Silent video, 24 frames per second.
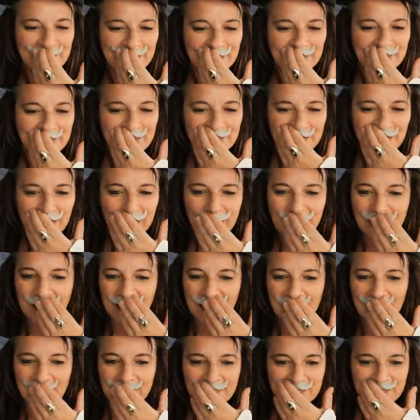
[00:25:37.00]
do, do you like
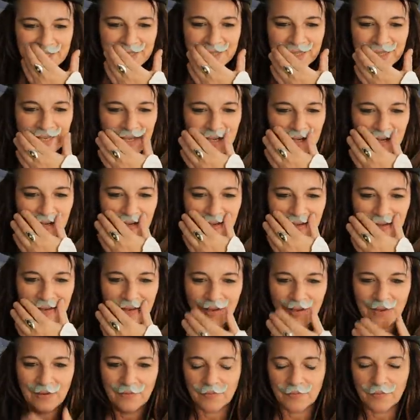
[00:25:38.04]
that?
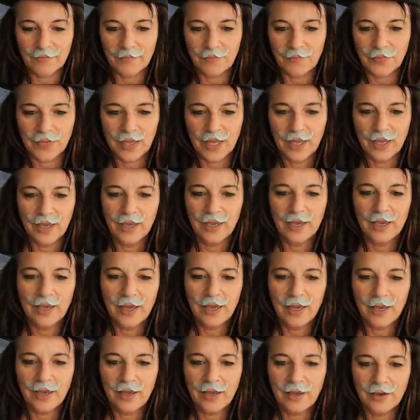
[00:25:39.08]
Um,
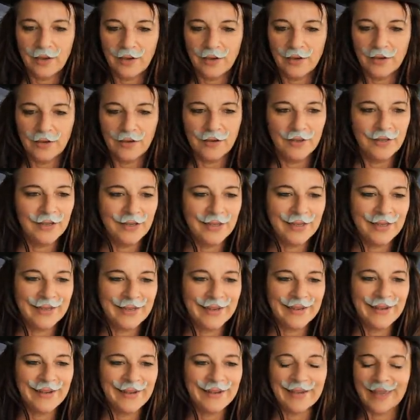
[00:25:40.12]
uh,
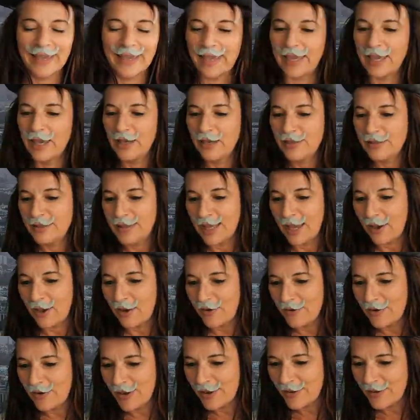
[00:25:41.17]
okay,
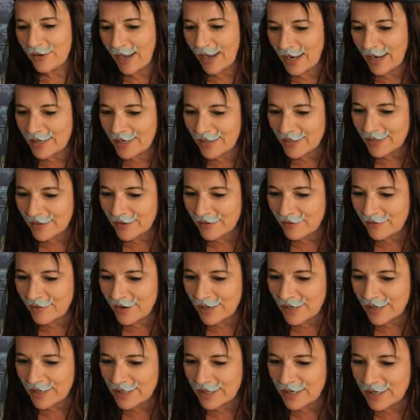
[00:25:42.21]
now uh, another
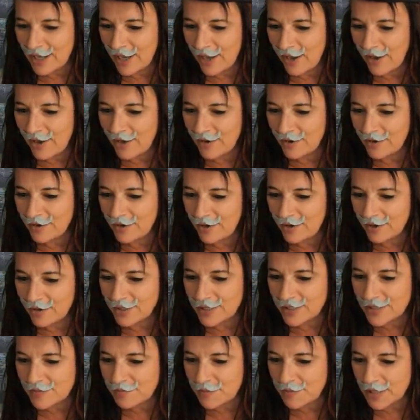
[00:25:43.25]
one. Uh,
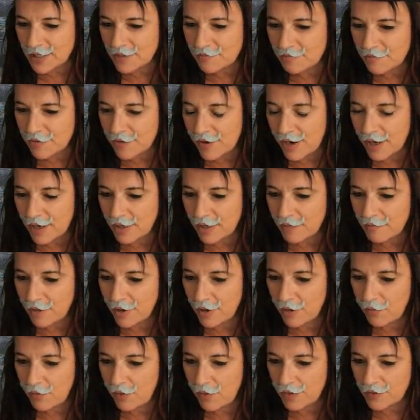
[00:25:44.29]
Godspeed Prime.
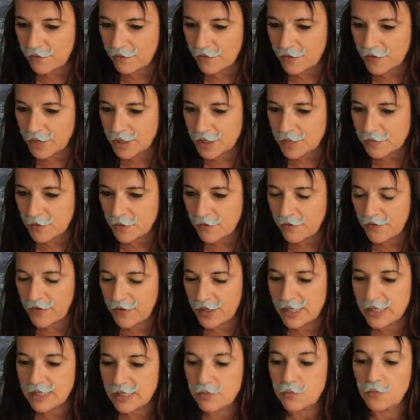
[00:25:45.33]
What French
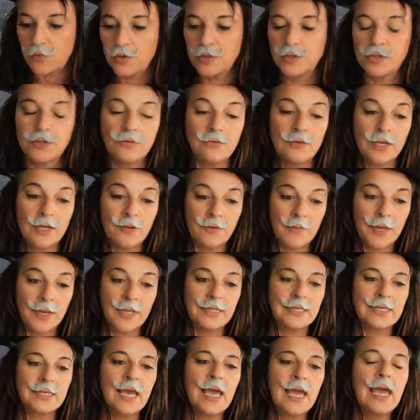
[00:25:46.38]
movies would you
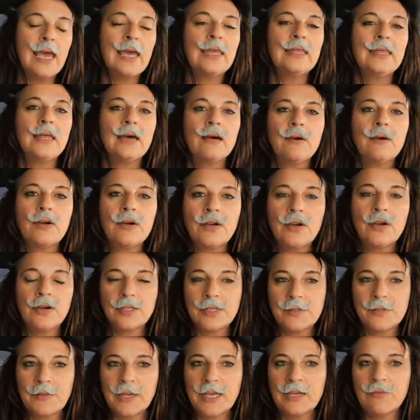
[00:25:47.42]
recommend? Now,
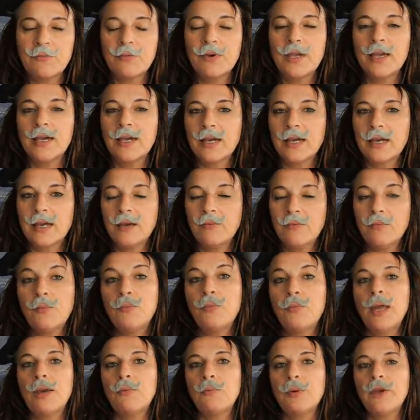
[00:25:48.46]
Godspeed, we are
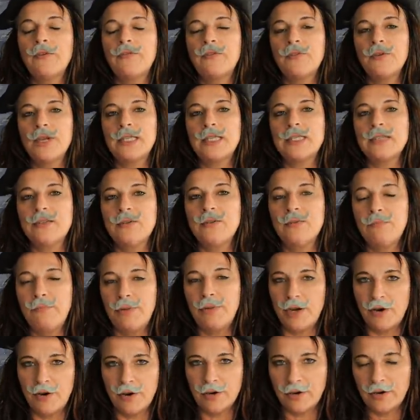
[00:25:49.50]
well. We've written a
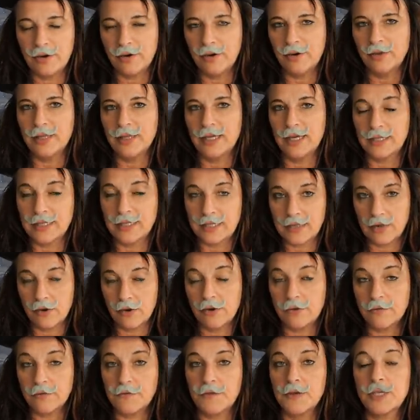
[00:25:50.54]
blog on that at
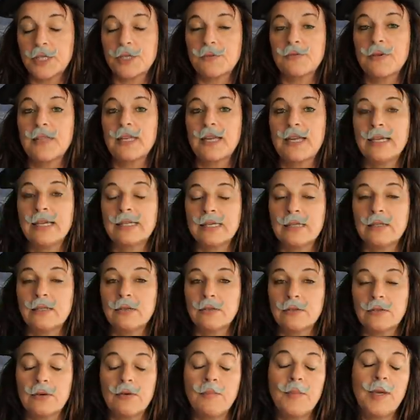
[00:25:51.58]
learn french with alexa
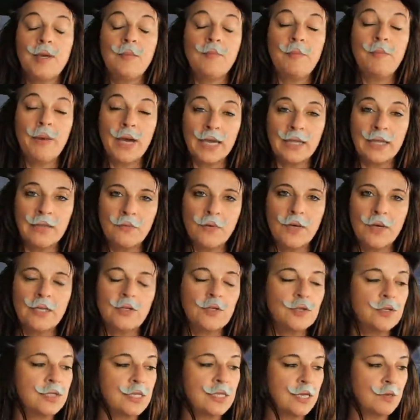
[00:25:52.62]
dot com. And by the way,
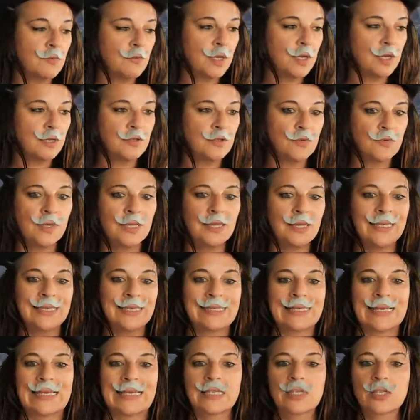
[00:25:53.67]
today we are doing
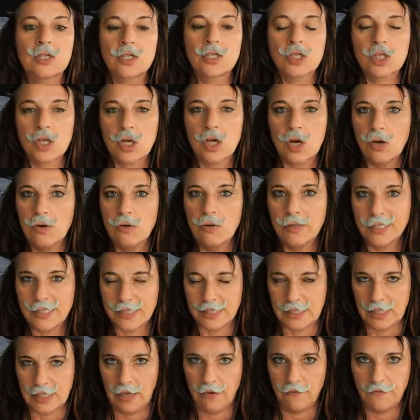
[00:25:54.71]
this
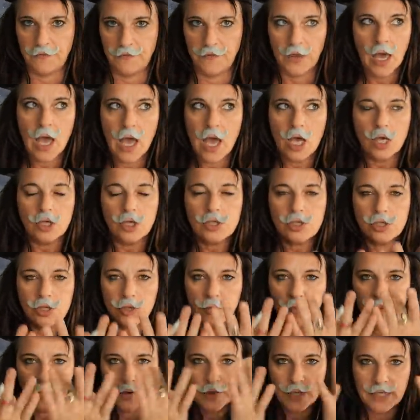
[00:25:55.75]
exclusive,
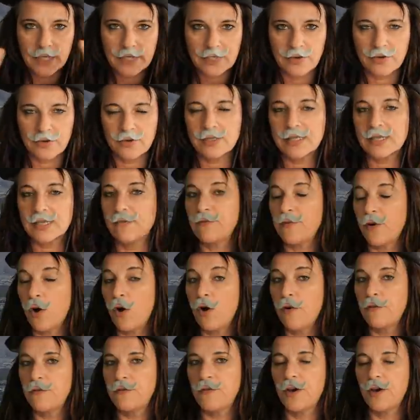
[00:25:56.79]
super exclusive
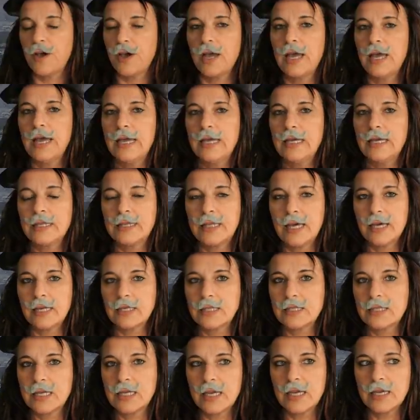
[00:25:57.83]
offer.
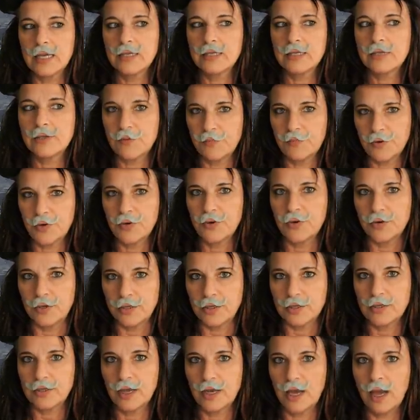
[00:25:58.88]
That is super
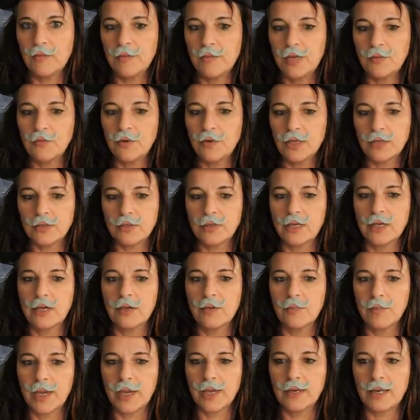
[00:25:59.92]
good. I mean, we're
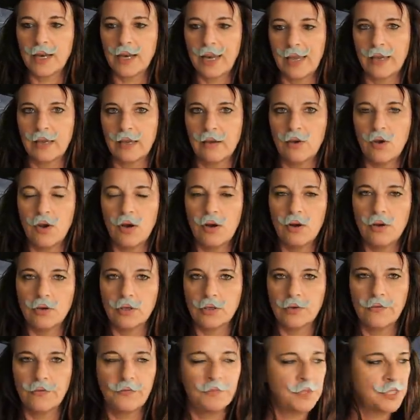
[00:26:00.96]
talking about like a
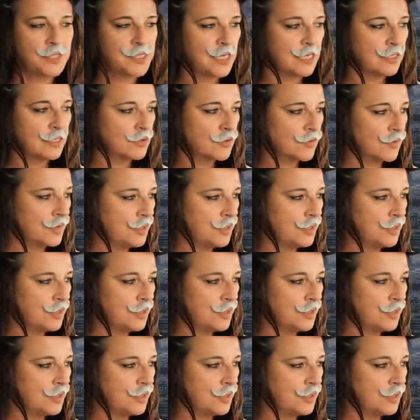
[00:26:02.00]
lot of percent,